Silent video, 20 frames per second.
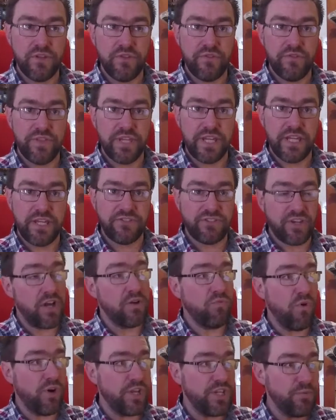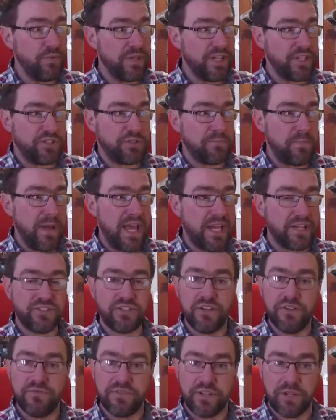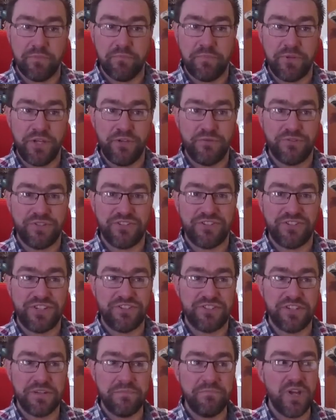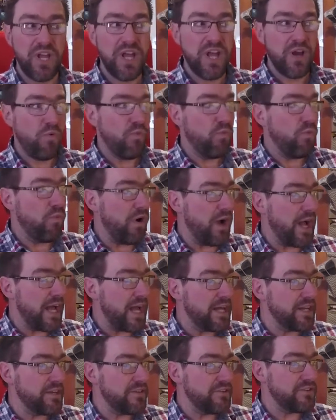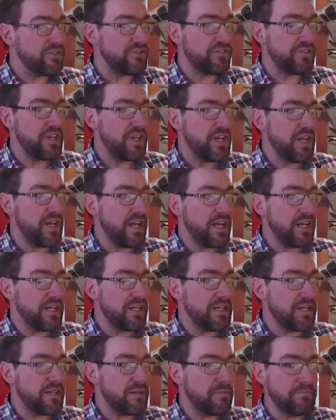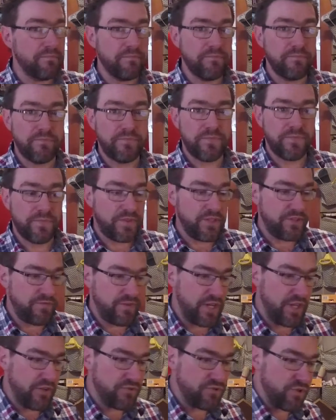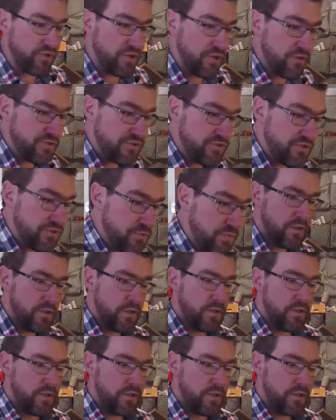these are what you would expect of a computer system, and this video is not going too well.